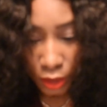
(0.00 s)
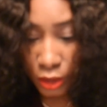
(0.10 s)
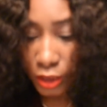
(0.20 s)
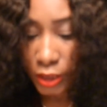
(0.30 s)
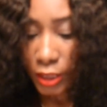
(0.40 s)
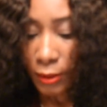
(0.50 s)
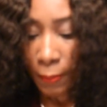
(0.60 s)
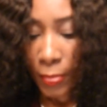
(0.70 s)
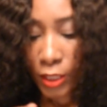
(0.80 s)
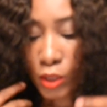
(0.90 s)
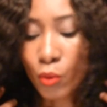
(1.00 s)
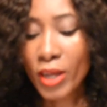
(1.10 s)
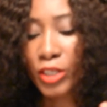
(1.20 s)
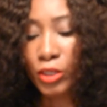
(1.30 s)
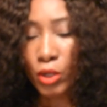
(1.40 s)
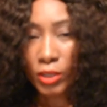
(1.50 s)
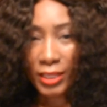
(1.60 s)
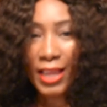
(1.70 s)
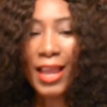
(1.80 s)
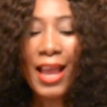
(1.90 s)
Good. So when you
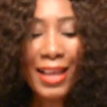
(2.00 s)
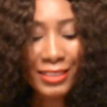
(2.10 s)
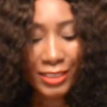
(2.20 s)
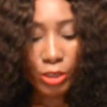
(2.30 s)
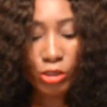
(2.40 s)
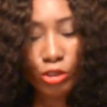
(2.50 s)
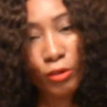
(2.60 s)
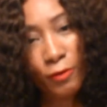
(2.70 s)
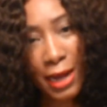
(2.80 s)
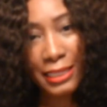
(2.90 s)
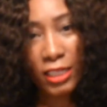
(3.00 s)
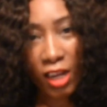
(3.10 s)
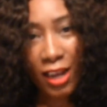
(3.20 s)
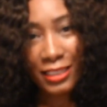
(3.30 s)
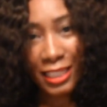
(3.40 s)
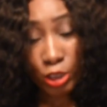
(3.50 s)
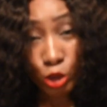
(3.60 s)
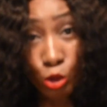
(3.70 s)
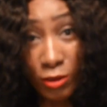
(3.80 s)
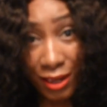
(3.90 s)
go there and you find a car
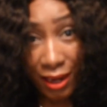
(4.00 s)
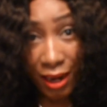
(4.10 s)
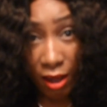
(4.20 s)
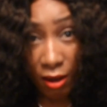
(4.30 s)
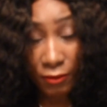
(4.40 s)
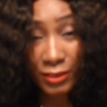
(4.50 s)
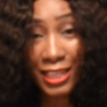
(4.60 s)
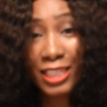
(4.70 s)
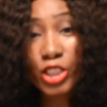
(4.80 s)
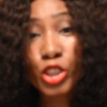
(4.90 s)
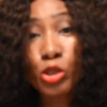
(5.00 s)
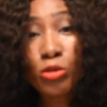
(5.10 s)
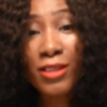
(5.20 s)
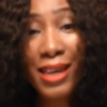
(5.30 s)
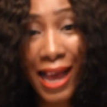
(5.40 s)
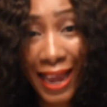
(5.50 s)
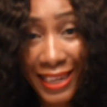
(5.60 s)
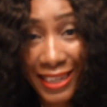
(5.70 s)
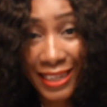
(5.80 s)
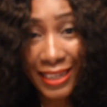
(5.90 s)
that you love, that you
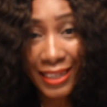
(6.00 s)
like,